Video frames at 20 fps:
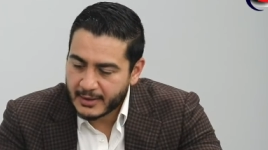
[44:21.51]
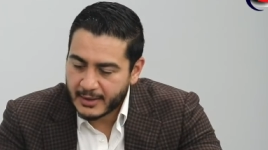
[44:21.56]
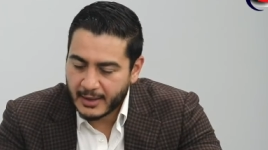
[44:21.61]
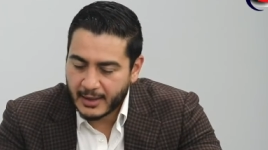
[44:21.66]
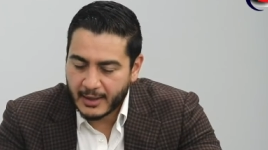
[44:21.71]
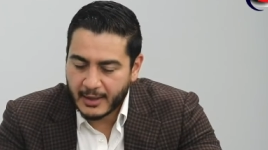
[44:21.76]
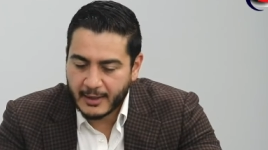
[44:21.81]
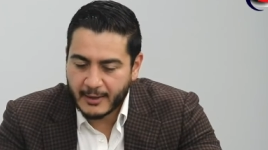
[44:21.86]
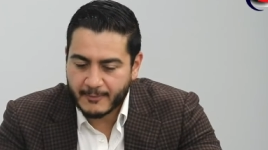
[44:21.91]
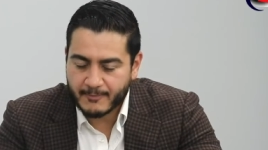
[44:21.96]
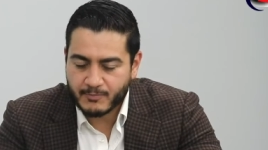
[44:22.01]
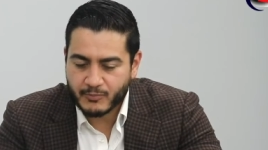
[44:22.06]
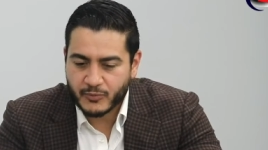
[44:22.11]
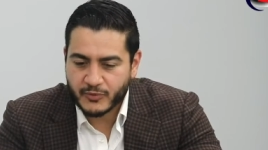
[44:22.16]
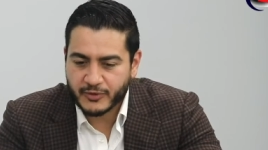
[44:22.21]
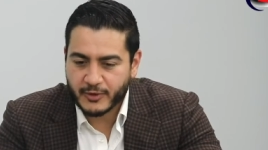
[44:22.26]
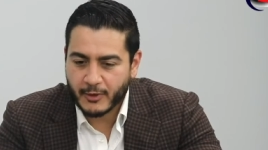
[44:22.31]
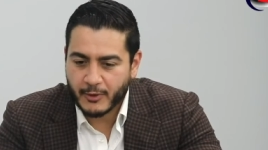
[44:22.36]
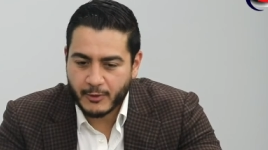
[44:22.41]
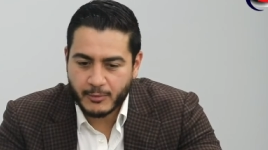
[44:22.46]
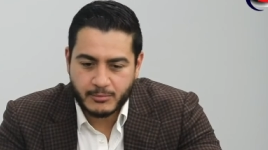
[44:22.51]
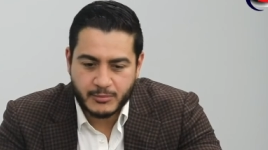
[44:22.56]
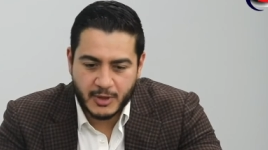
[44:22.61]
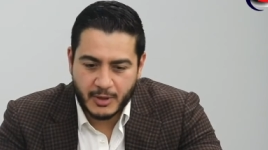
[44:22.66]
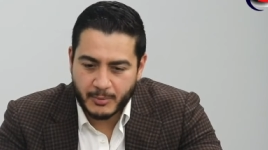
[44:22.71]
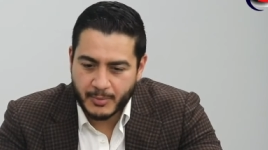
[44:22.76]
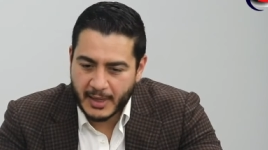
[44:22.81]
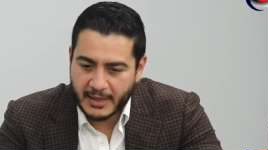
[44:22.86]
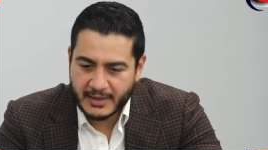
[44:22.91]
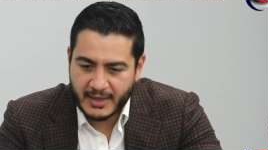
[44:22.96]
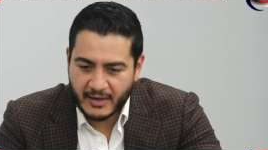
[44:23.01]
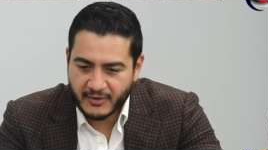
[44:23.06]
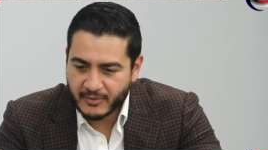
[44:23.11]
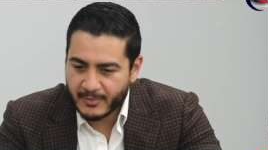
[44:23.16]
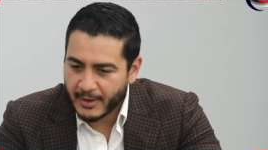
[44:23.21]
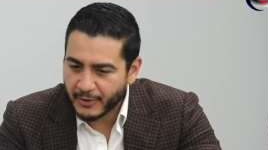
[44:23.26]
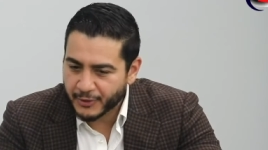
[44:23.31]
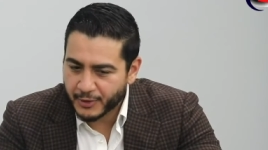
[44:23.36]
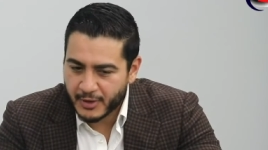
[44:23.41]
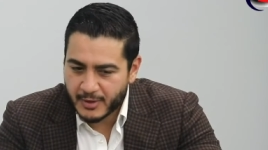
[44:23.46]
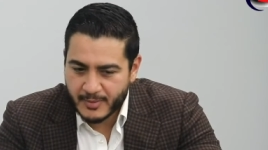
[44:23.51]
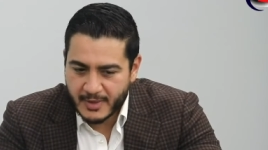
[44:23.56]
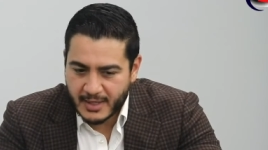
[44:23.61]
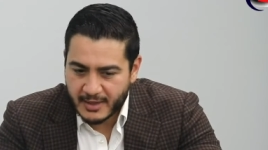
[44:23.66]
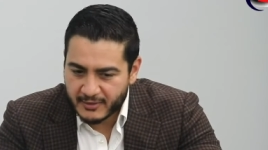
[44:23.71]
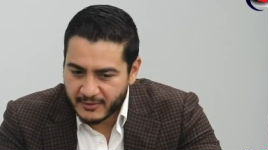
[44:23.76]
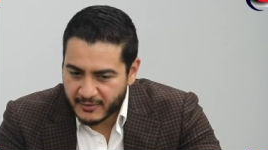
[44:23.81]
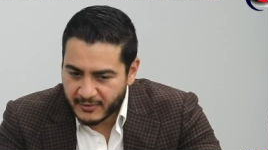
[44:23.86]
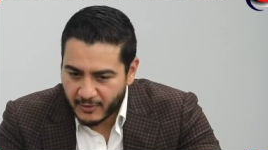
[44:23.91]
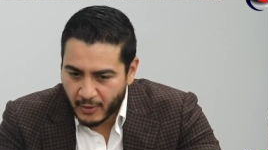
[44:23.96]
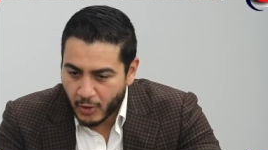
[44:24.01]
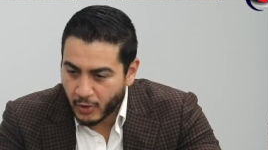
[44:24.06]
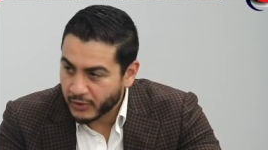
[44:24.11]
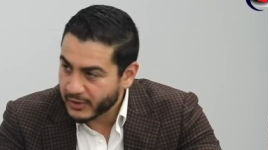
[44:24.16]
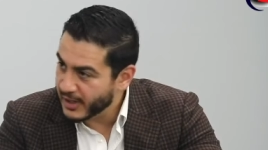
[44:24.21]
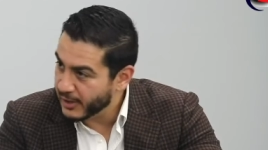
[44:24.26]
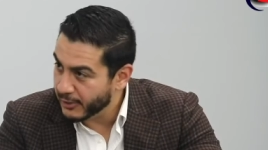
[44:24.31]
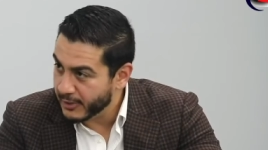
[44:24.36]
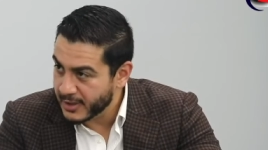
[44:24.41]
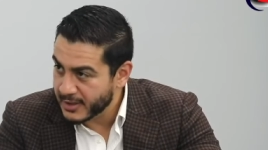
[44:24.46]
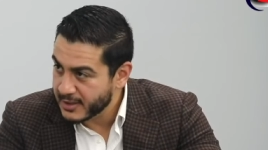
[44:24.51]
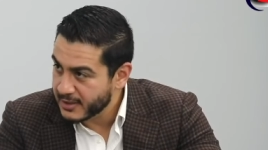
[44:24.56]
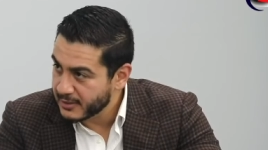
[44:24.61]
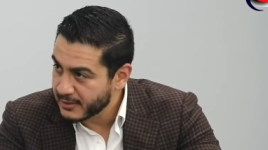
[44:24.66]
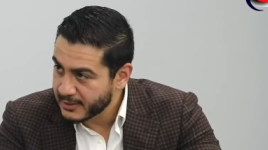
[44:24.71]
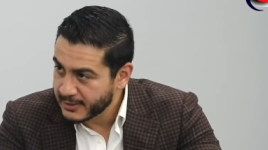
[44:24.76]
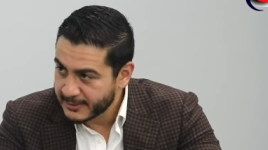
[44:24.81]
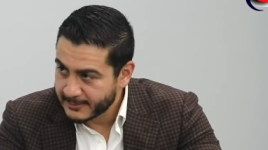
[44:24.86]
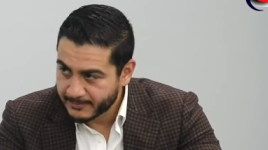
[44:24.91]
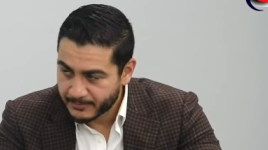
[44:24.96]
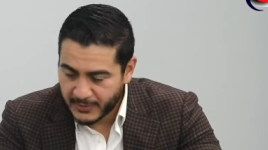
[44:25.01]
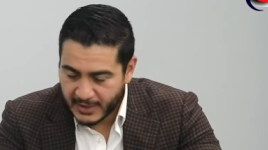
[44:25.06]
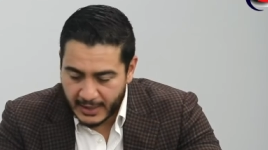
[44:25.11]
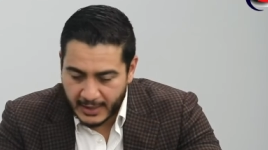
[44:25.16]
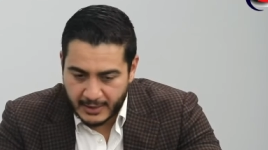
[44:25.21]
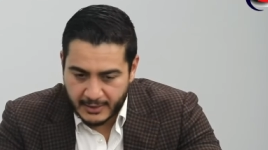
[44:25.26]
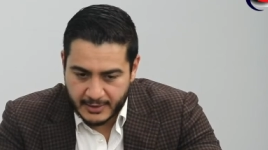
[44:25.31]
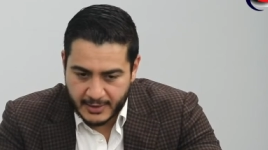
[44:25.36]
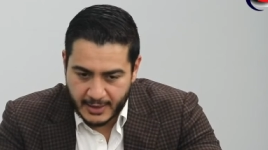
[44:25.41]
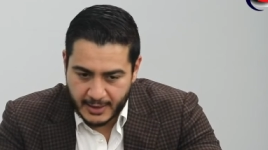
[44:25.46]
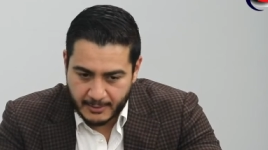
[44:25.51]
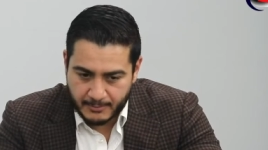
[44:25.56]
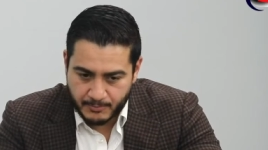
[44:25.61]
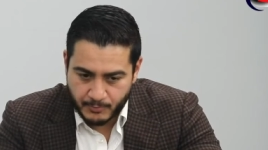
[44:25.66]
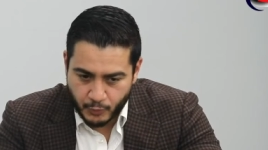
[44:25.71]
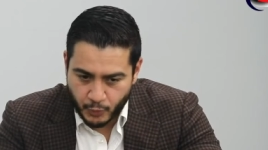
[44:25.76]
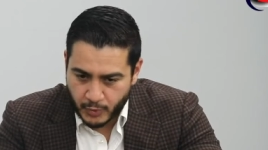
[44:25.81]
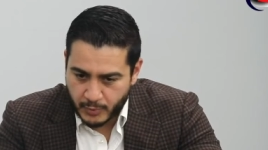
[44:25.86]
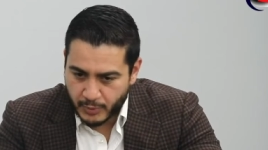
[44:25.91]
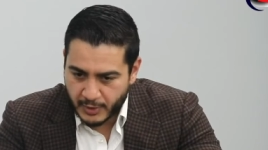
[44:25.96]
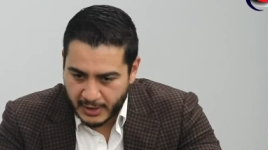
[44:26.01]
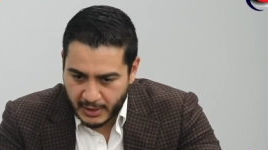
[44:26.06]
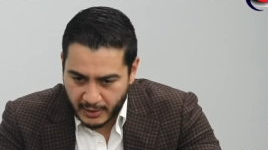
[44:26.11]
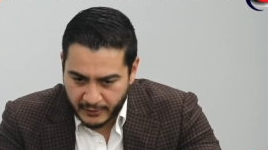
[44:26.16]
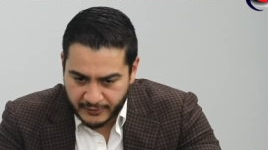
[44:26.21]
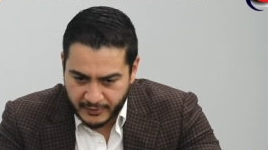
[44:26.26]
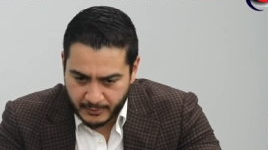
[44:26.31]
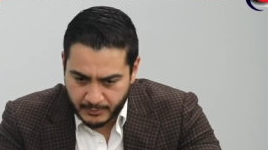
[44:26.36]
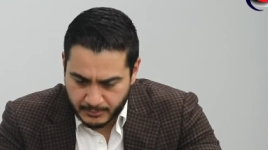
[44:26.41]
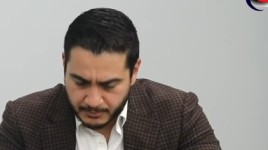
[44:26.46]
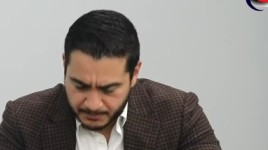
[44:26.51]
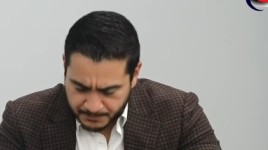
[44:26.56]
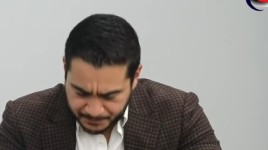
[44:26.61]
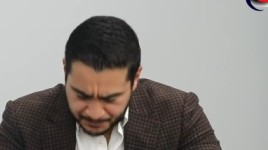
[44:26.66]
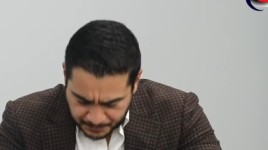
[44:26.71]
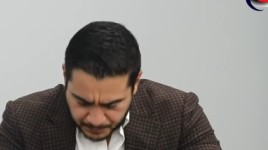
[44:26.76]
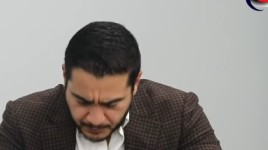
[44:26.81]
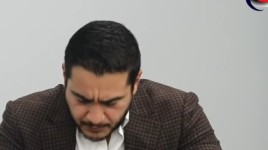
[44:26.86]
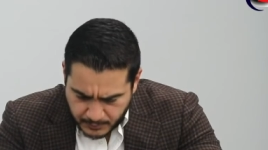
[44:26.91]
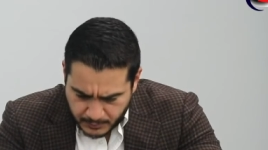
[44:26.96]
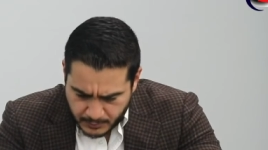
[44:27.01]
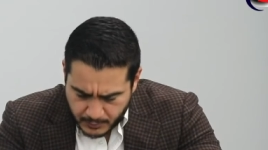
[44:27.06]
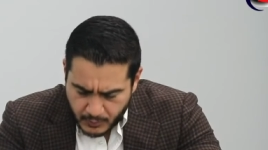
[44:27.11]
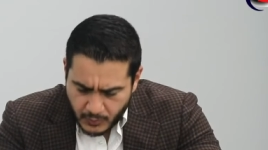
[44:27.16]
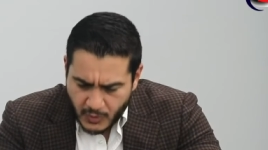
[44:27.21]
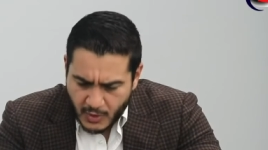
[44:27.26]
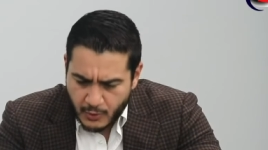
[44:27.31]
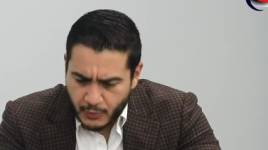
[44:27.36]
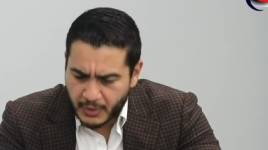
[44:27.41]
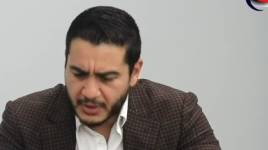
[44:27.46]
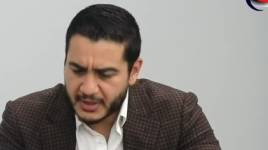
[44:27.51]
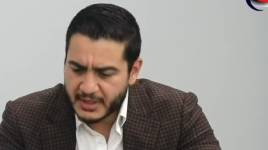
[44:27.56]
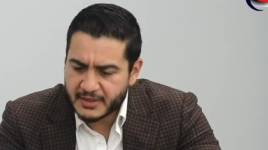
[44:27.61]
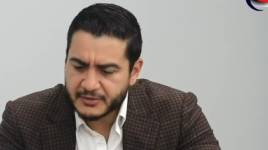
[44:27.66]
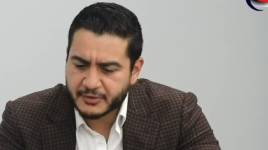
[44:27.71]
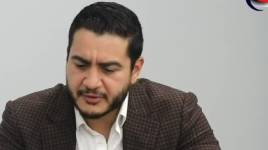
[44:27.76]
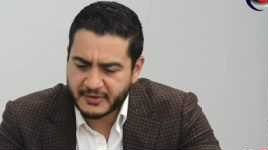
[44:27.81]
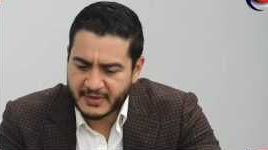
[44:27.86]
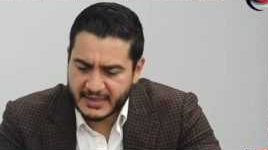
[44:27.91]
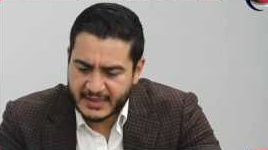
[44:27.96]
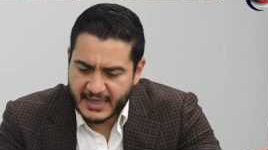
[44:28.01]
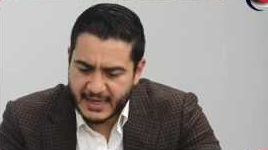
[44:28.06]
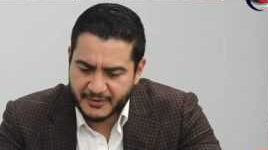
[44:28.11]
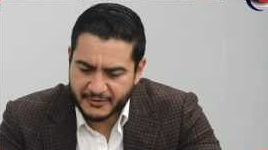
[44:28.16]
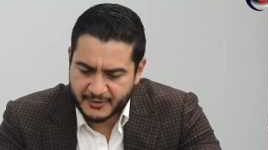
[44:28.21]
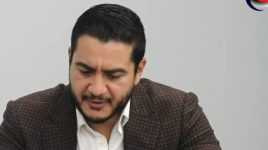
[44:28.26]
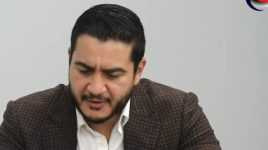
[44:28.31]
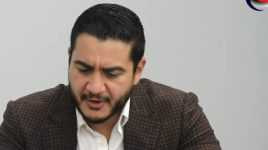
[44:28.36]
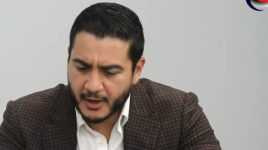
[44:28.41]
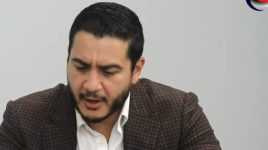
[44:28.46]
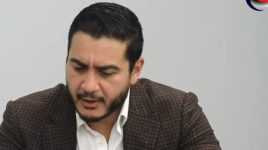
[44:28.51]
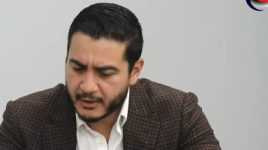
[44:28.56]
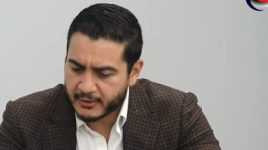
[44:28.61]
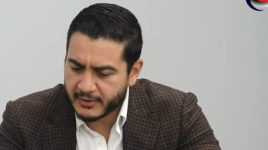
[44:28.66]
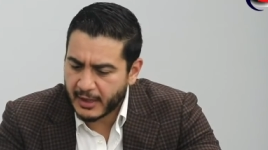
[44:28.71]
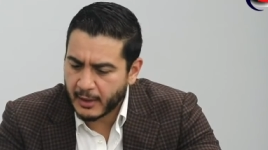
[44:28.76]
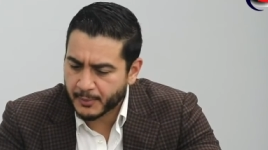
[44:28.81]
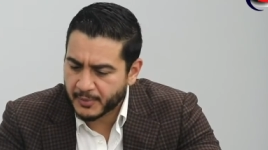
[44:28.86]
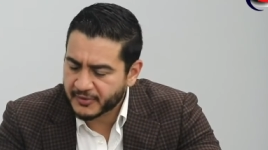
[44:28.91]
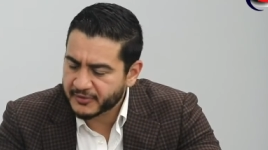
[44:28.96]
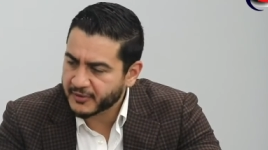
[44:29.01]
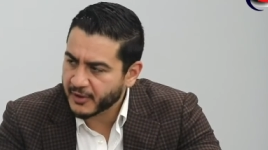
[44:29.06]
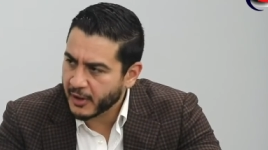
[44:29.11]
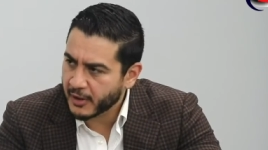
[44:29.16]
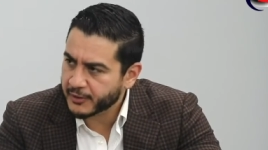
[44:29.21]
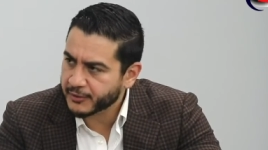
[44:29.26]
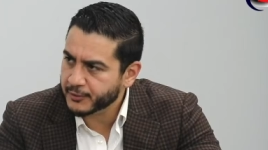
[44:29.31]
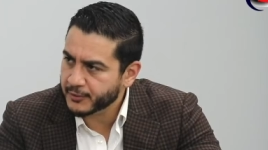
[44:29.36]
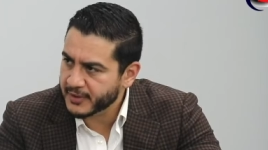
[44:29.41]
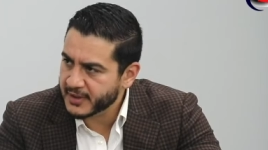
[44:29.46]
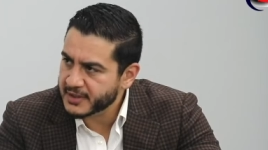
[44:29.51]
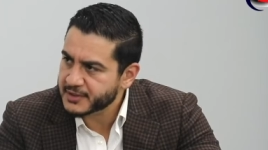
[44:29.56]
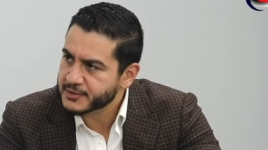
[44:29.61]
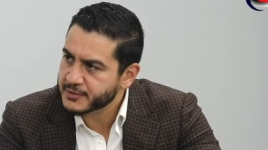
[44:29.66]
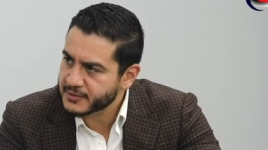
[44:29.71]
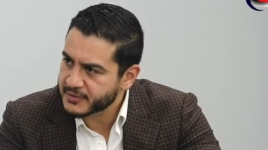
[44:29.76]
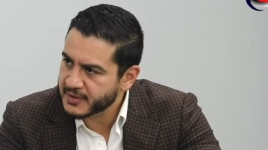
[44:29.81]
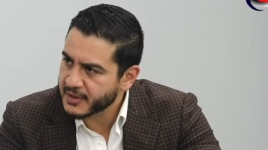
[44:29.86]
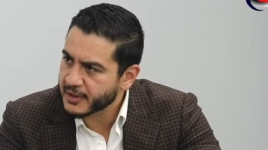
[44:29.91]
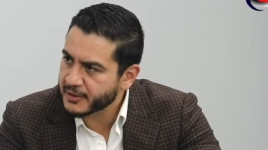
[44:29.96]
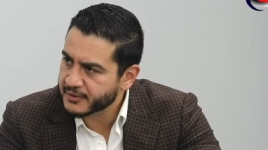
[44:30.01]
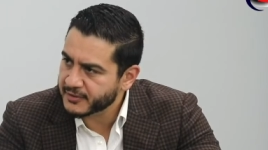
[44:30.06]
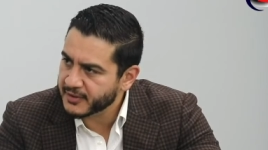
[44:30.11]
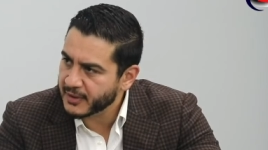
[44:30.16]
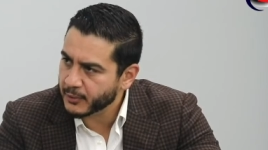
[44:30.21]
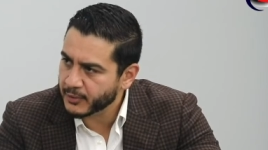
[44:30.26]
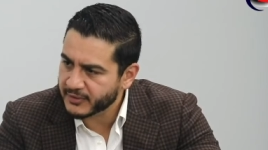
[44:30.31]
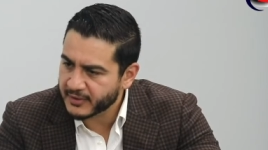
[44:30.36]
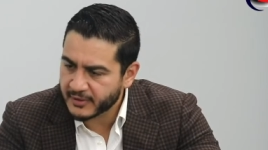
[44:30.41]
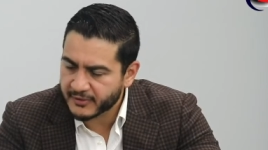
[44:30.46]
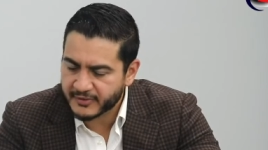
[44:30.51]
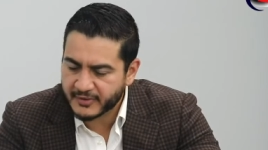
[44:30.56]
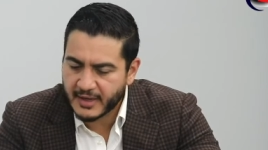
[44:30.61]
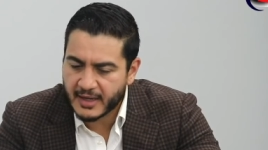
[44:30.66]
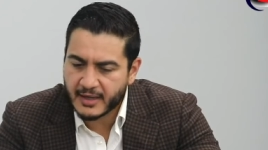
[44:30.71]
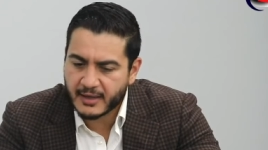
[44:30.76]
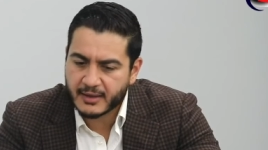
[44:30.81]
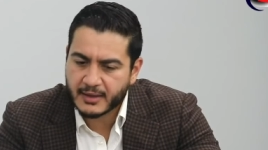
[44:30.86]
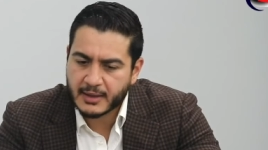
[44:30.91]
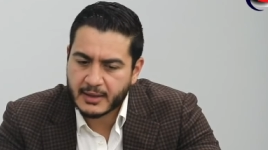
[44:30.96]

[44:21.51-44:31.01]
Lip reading: Podcast about 30 minutes. It's all narrated, and we bring on some really interesting guests to help us talk through the issues and understand what's at stake.